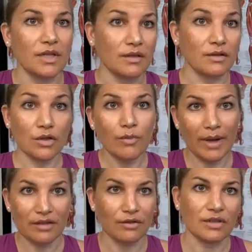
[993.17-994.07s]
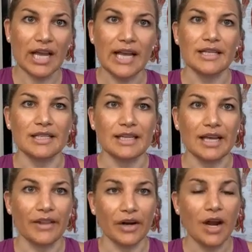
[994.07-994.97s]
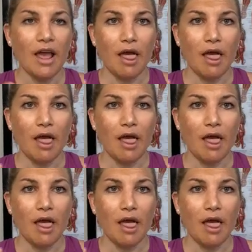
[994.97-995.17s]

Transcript: this Zoom exercise together,